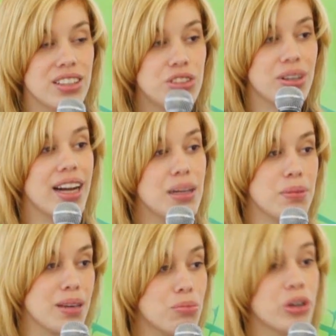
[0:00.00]
to try to
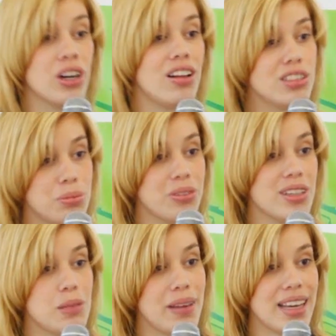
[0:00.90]
be more knowledgeable in the
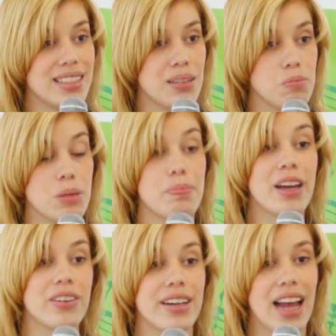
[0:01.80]
space and be
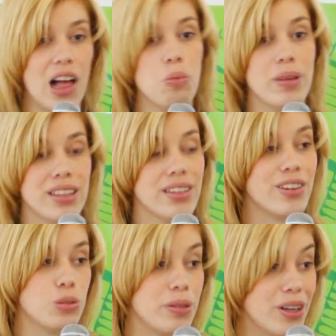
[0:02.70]
better at helping the
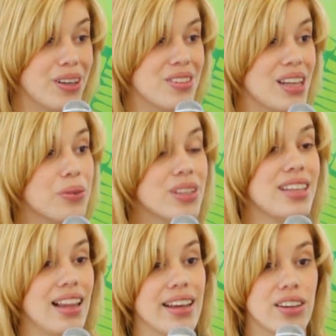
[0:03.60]
entrepreneurs that were
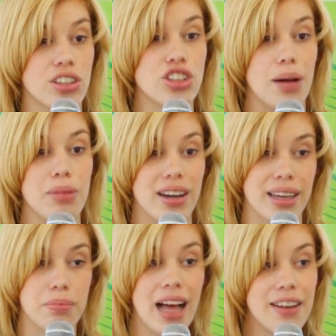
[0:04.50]
selling on the
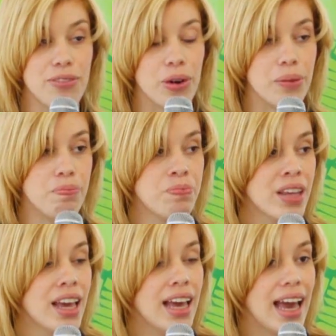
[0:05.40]
ShopLocket platform.
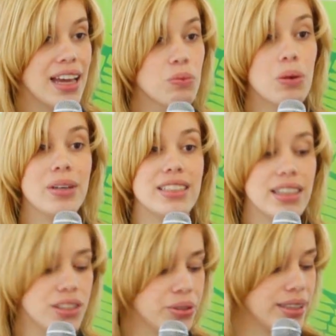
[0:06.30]
And what we did
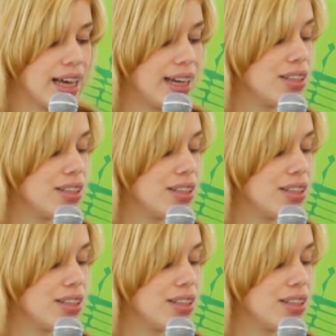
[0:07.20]
in doing that